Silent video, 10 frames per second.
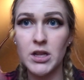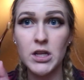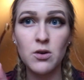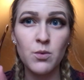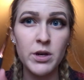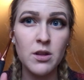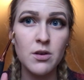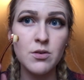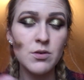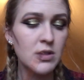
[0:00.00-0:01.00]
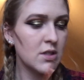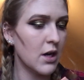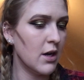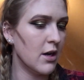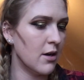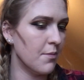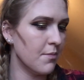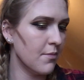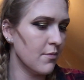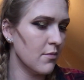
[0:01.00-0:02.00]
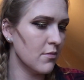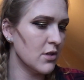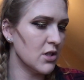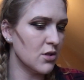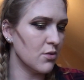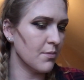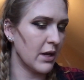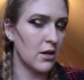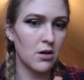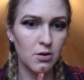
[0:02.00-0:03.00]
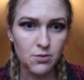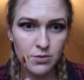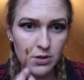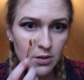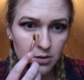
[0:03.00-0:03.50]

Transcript: a little one of those to do my nose.